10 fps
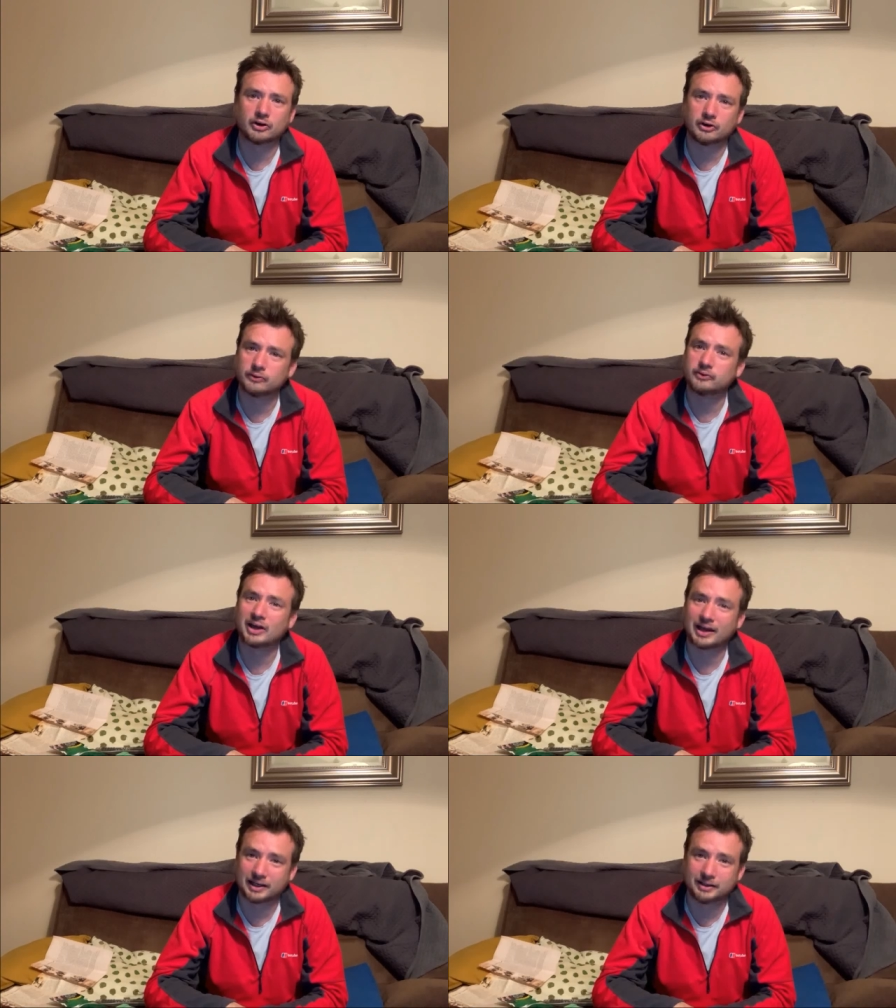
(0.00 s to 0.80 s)
kind of
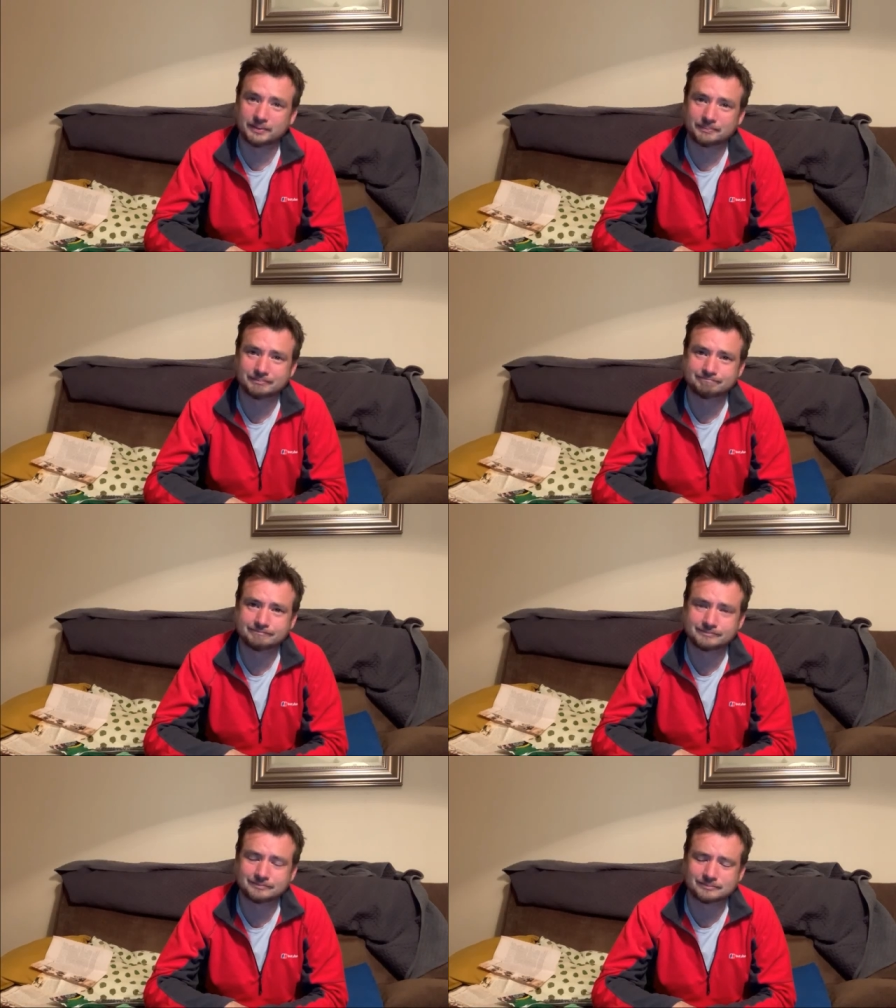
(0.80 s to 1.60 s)
tally
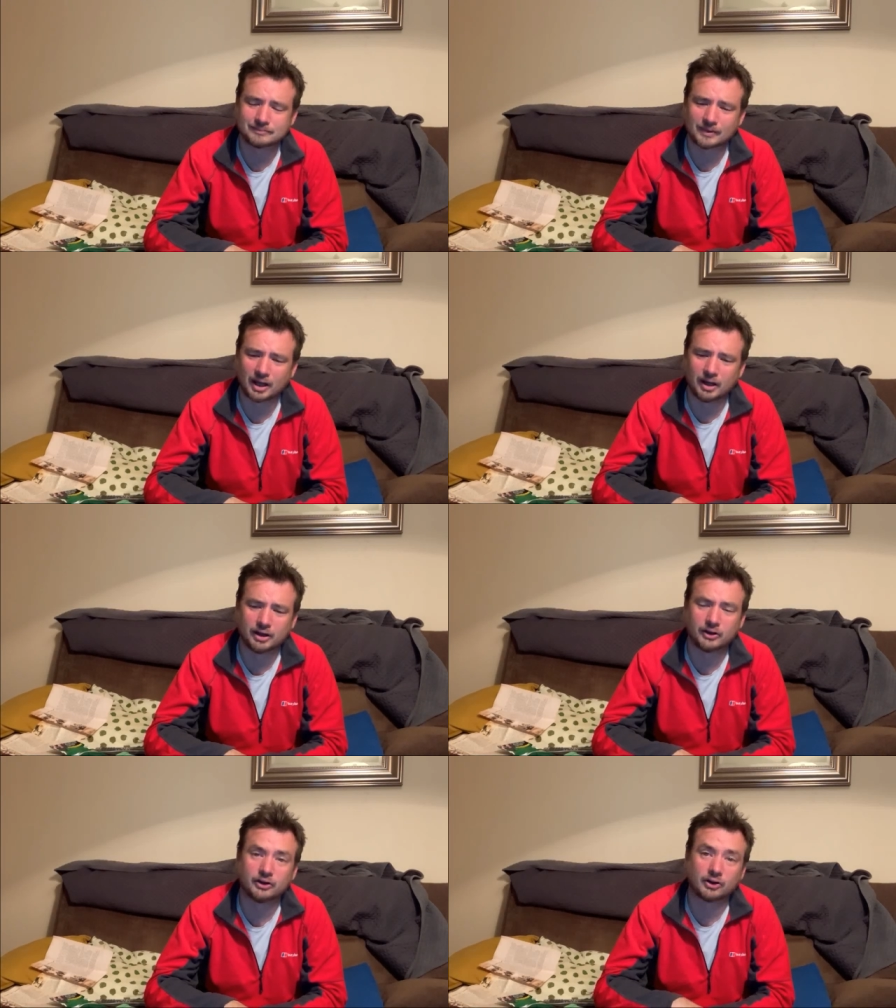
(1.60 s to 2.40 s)

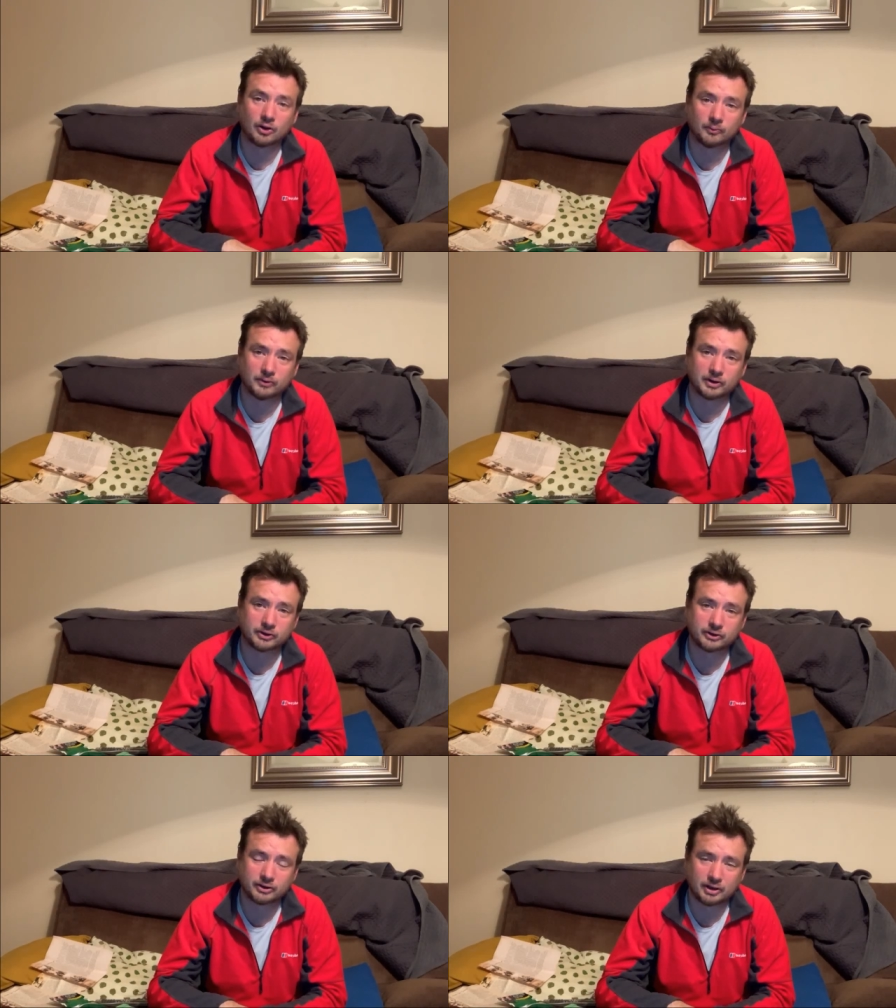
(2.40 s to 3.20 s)
uh, that the
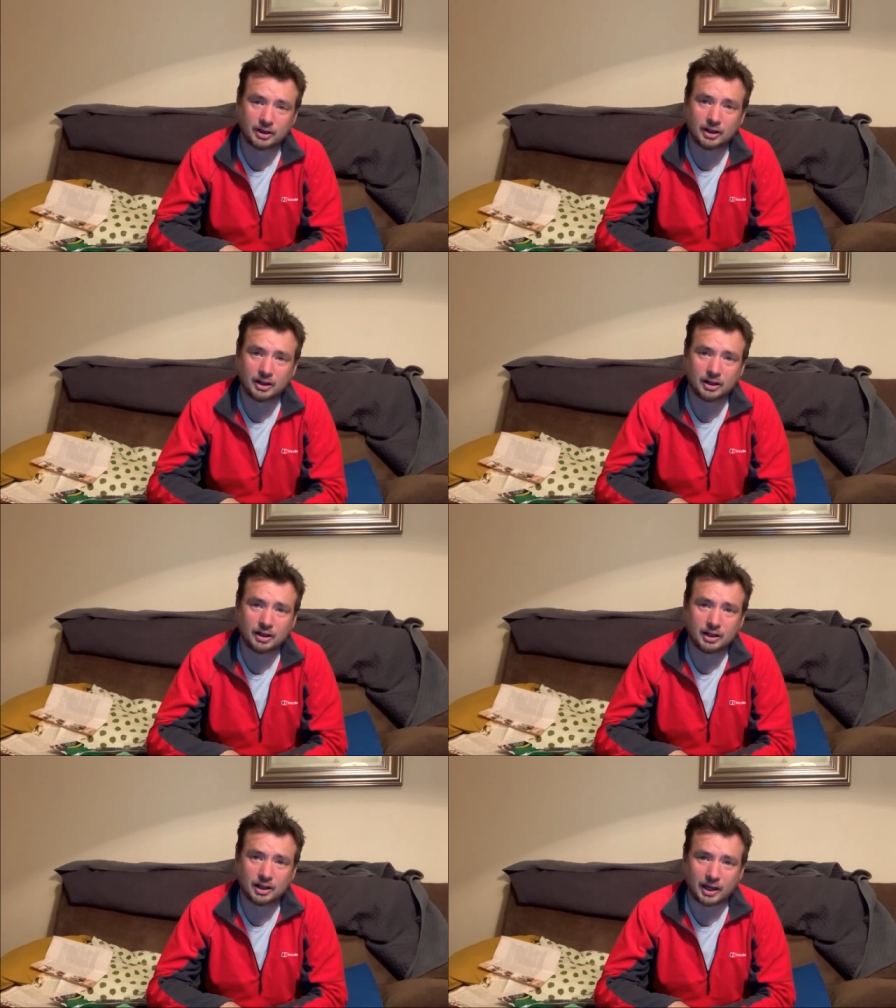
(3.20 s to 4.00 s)
conflict
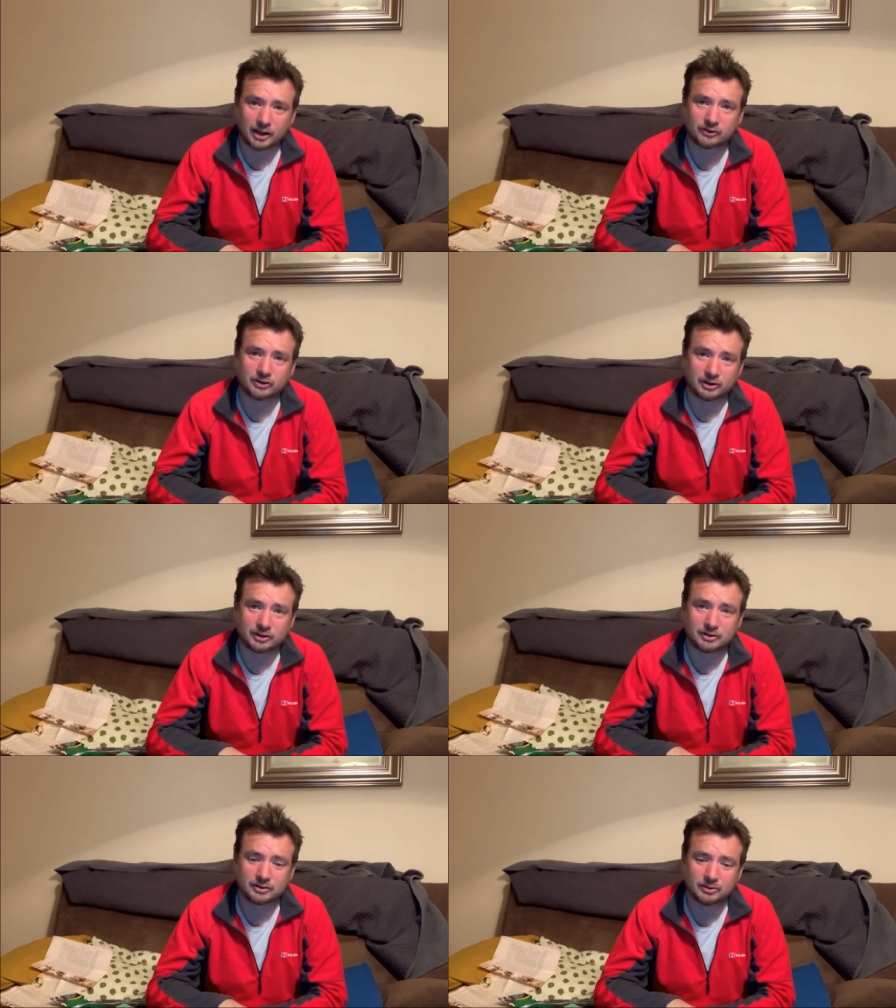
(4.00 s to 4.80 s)
actually